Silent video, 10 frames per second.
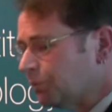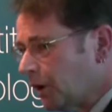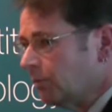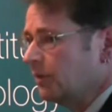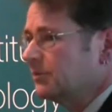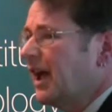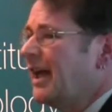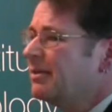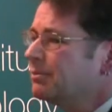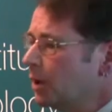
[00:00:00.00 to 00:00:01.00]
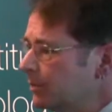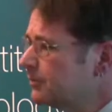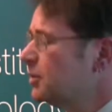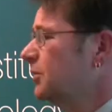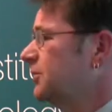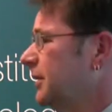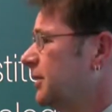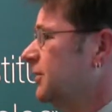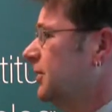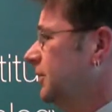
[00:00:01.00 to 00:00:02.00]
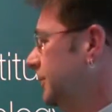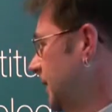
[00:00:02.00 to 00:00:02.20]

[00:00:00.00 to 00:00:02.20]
problems. And problem of short sentences.